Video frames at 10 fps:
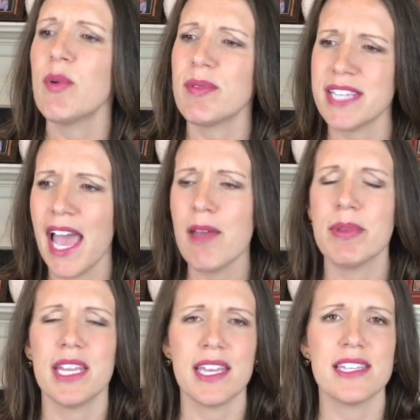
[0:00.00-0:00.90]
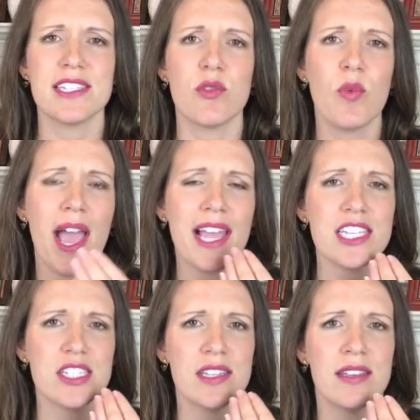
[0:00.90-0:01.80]
what was happening is the
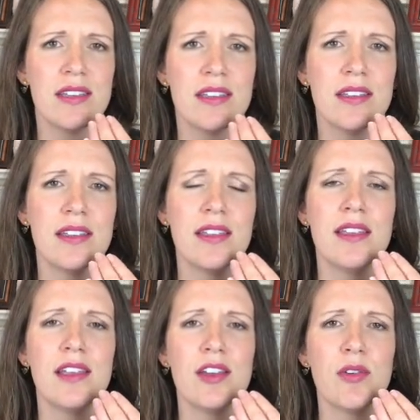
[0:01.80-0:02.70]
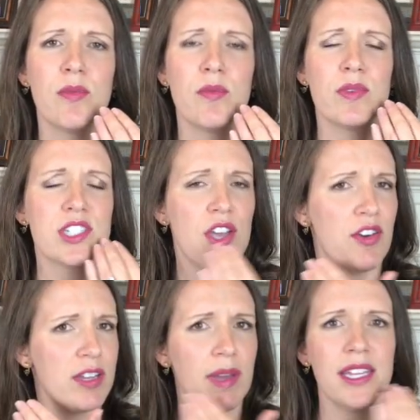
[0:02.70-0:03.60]
wax was
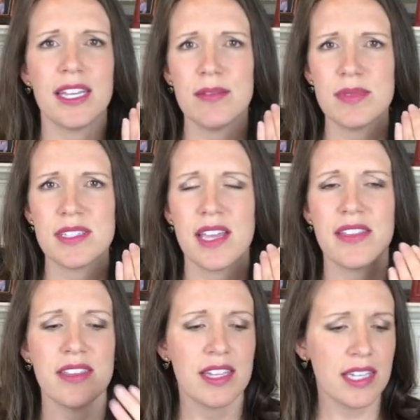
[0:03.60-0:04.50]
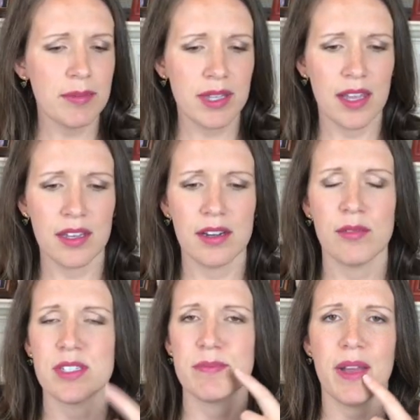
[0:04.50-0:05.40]
coating my lips and then the lip color
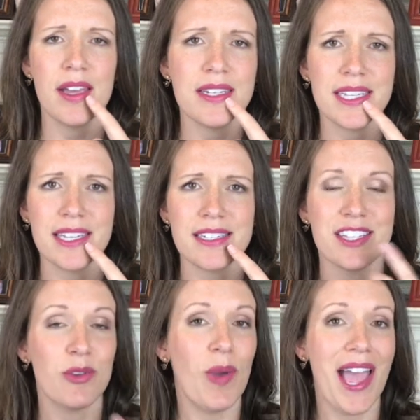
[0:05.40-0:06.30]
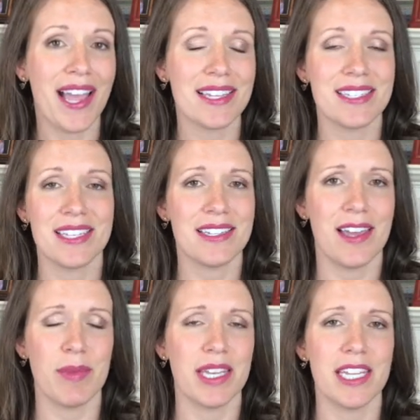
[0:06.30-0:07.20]
was bonding to the wax and
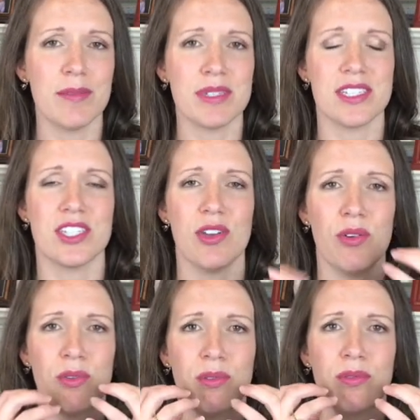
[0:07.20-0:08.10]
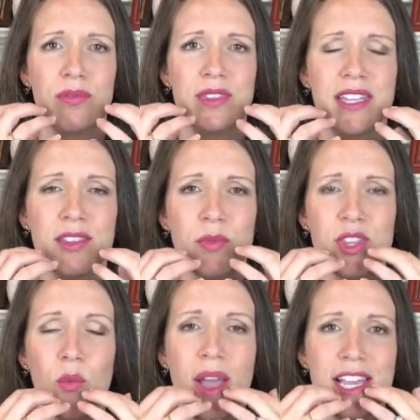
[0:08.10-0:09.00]
not my lips. And so then when
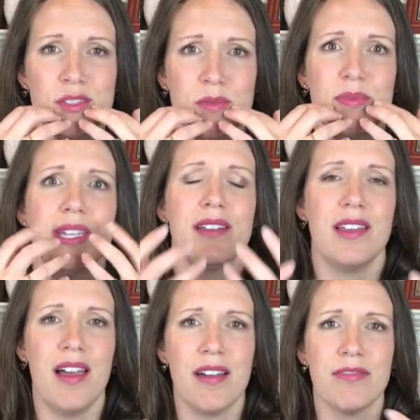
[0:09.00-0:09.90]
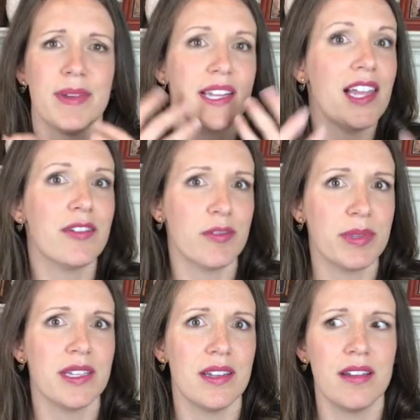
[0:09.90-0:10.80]
the wax would peel off, my color would
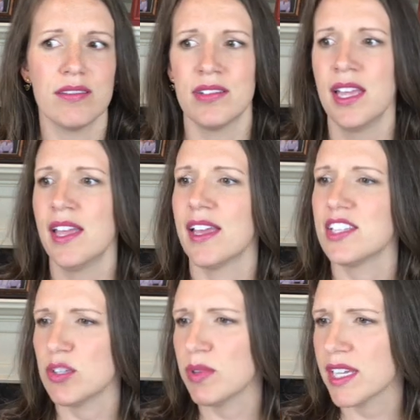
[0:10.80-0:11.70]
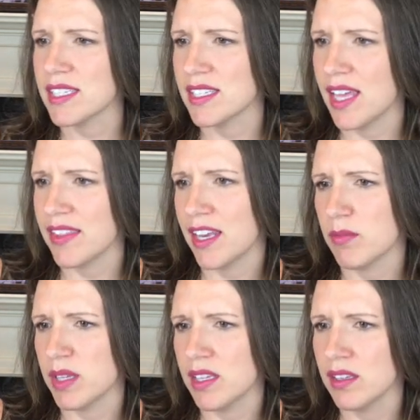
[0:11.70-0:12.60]
peel off. And so we'll get to that. That'll
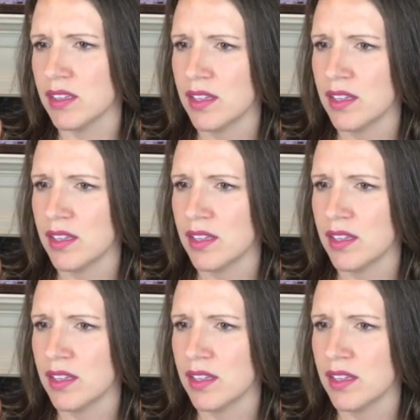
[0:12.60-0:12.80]
be